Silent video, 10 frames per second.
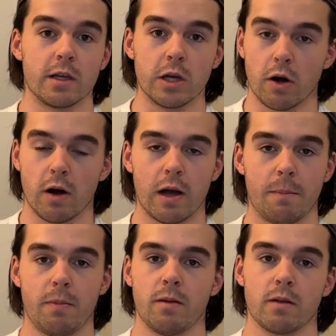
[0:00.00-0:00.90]

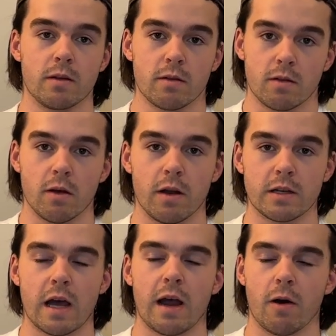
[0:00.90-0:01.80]
Europe, the
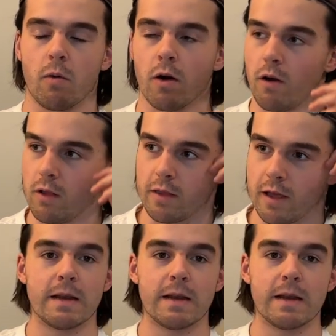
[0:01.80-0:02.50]
entire world.